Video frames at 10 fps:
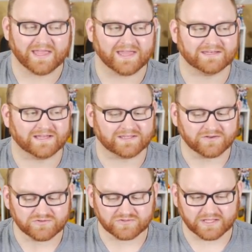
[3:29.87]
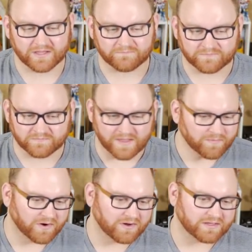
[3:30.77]
and uh, usually if the
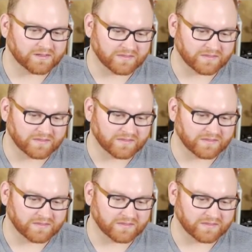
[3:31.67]
vampire,